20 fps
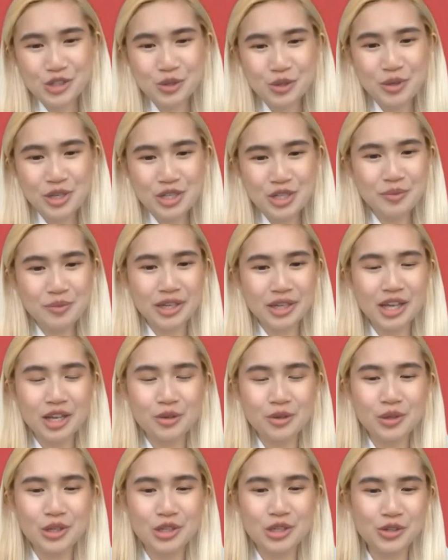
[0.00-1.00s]
much,
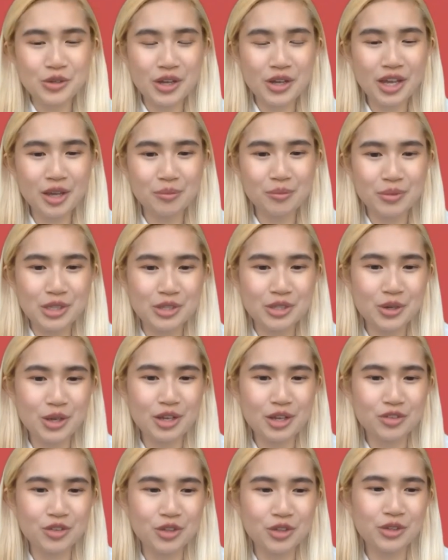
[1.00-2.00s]
Megha. We are so happy to
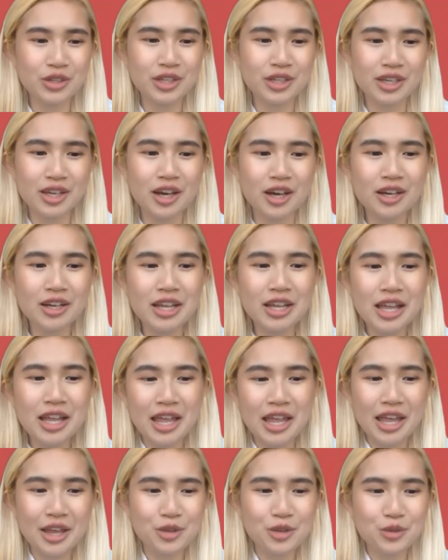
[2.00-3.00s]
have you here.
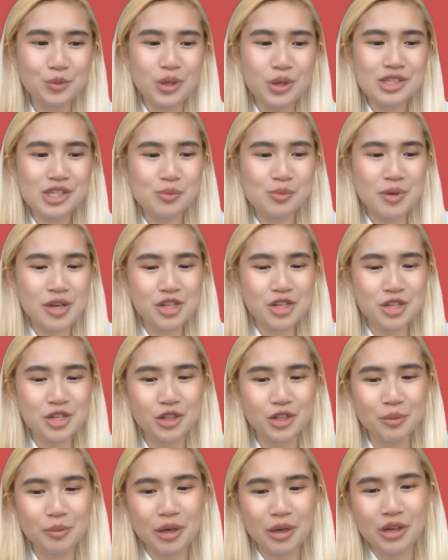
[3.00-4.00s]
And what's
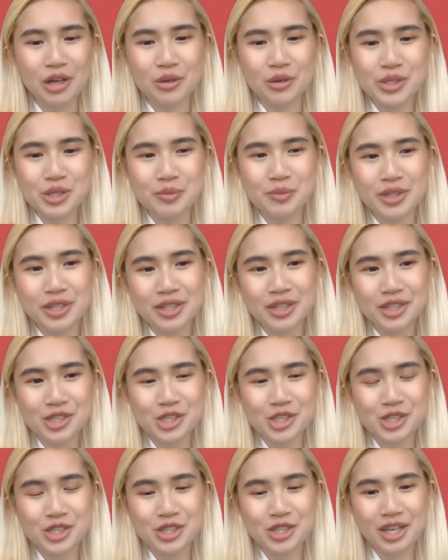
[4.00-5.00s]
special about our
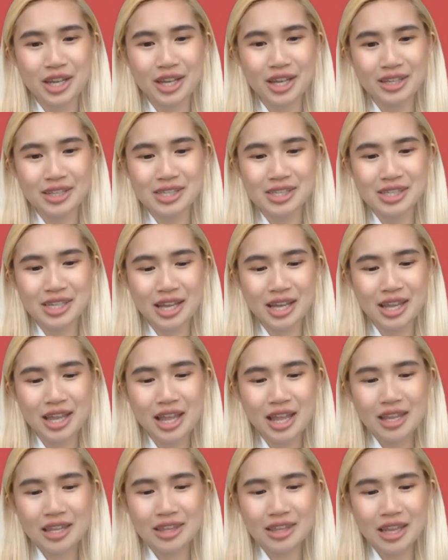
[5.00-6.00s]
speakers today is that
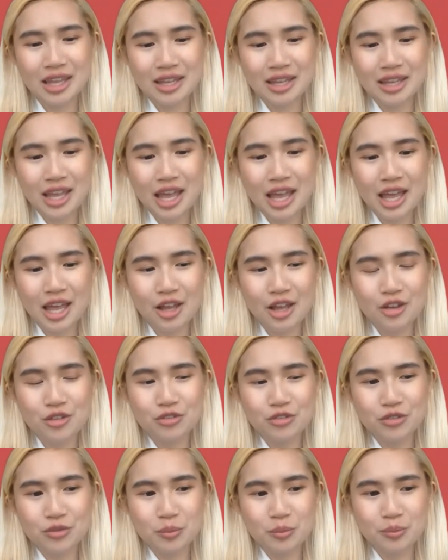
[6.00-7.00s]
they have
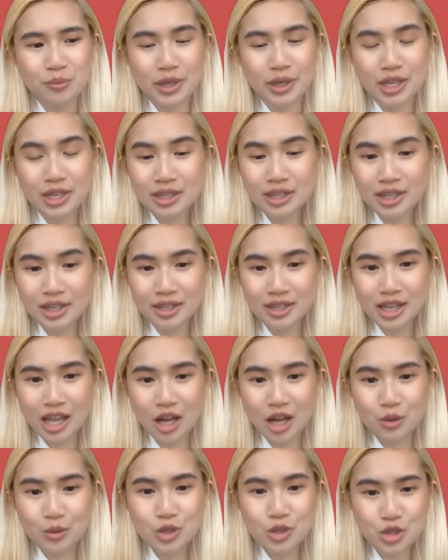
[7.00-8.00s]
been in
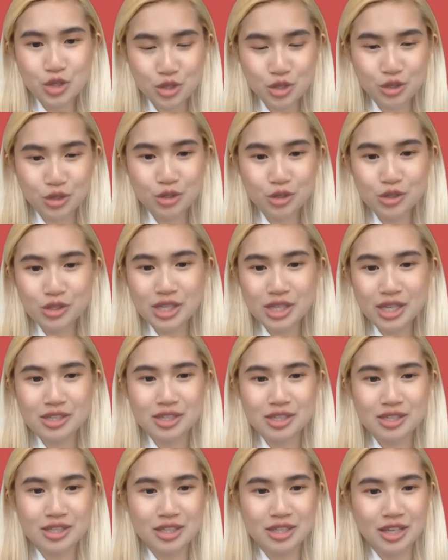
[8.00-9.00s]
our shoes as
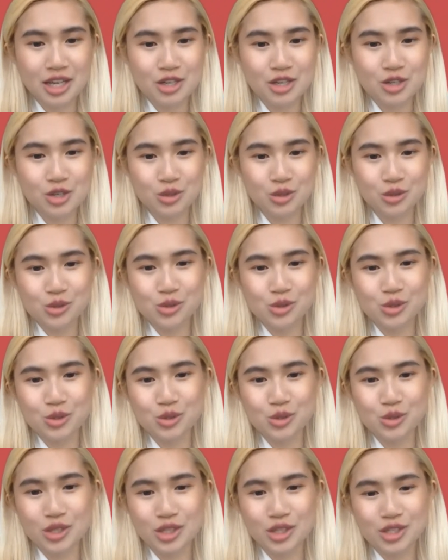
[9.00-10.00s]
international
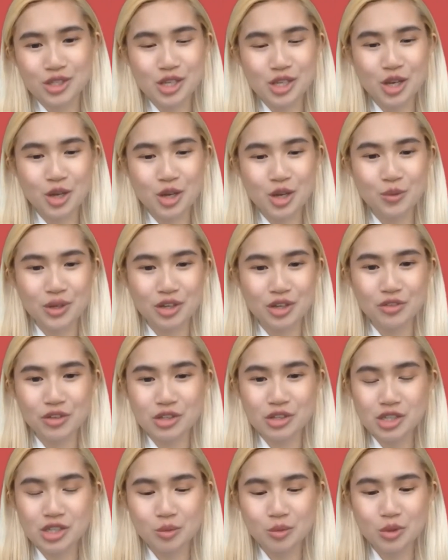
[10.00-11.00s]
students um, when they
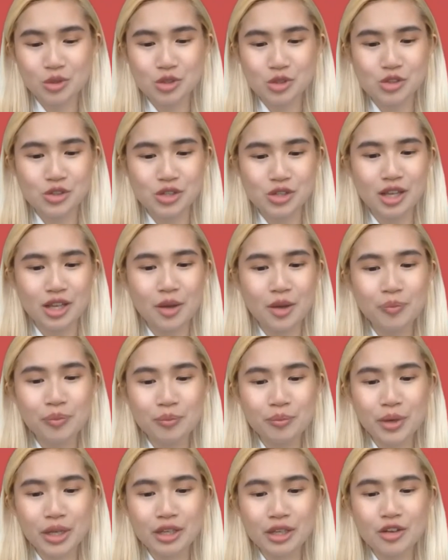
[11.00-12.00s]
first come to Australia,
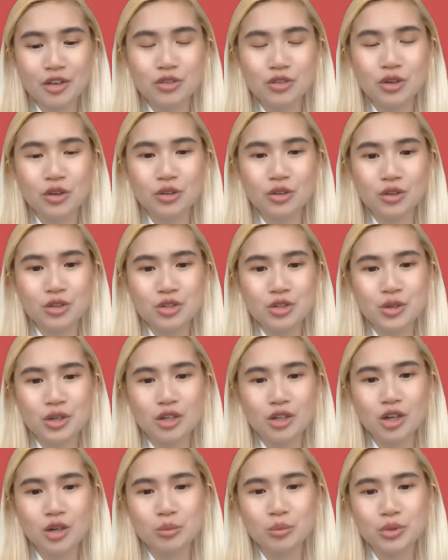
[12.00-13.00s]
but they have gone on to
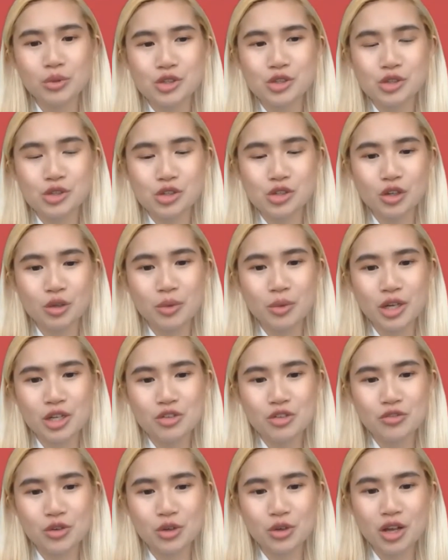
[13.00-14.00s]
accomplish so much
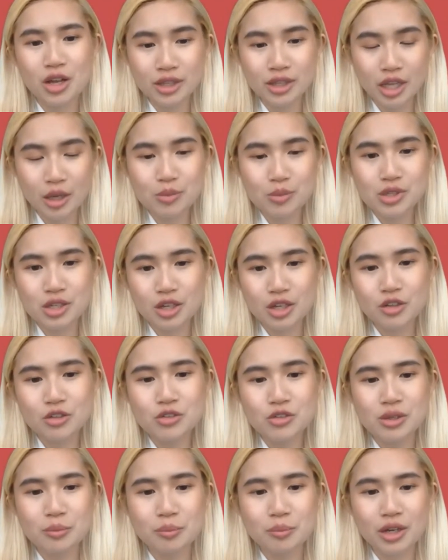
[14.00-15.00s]
for
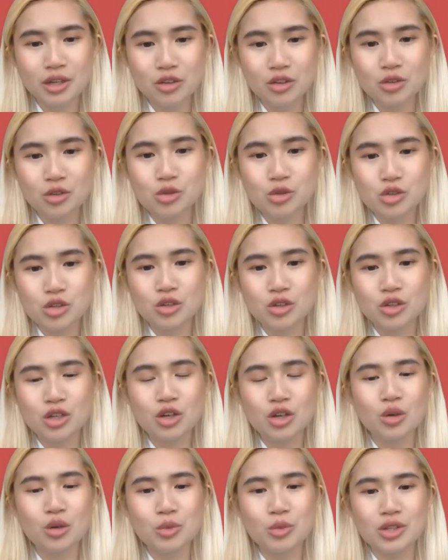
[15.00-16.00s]
themselves, but also the
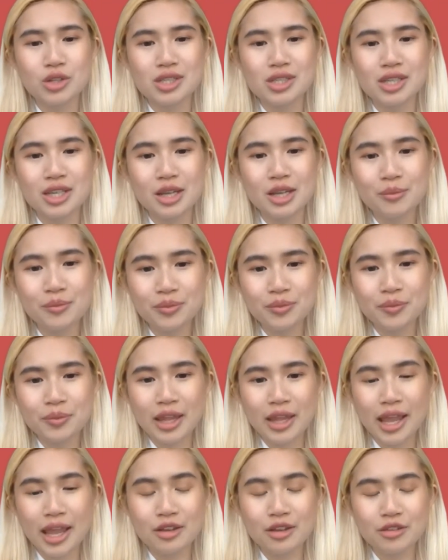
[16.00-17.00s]
community
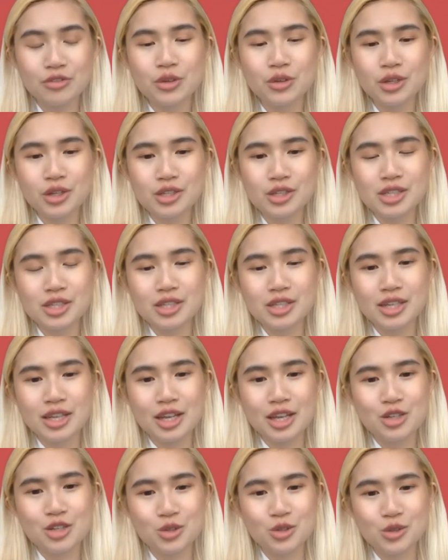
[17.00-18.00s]
and for us
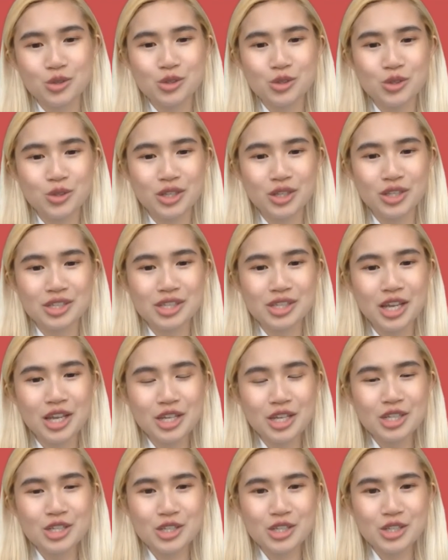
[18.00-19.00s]
international students.
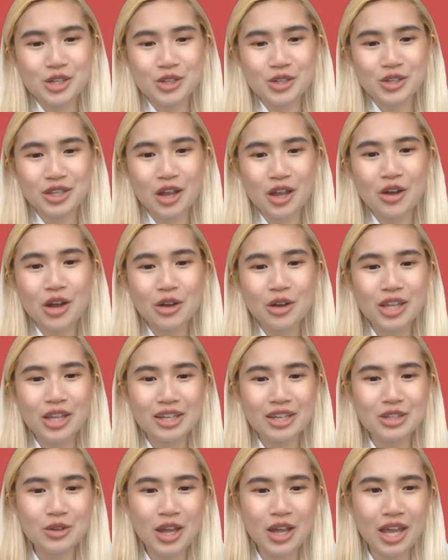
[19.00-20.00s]
So now I would
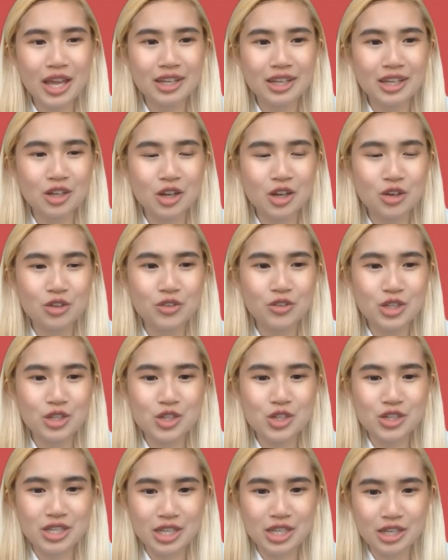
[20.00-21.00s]
like to hand it over
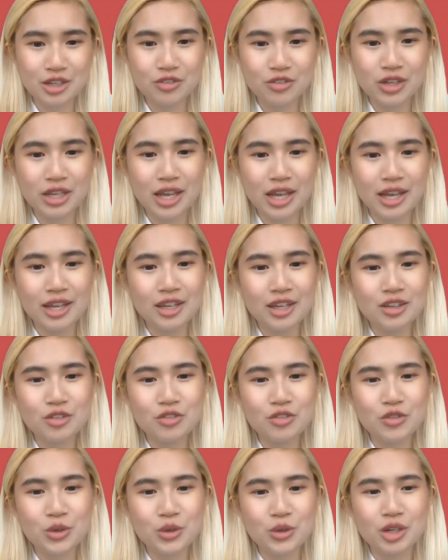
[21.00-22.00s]
to Div again
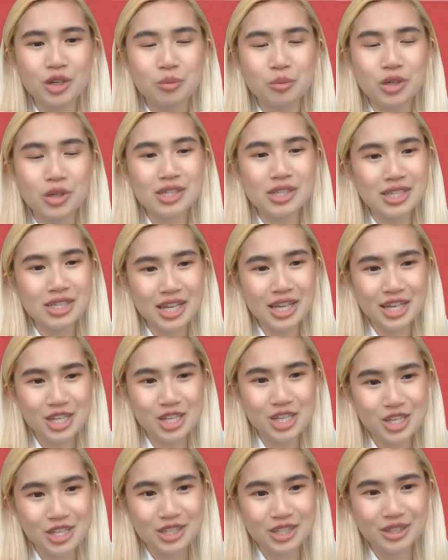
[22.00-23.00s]
for a
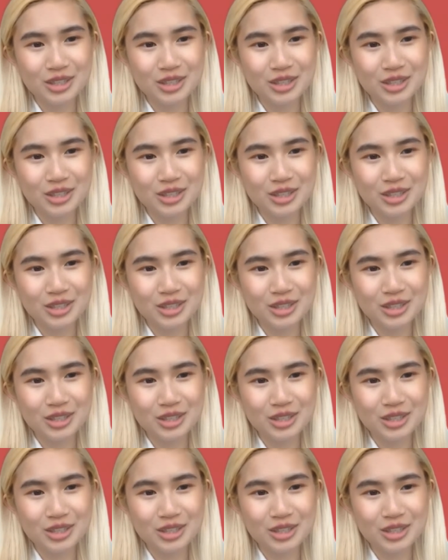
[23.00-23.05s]
presentation.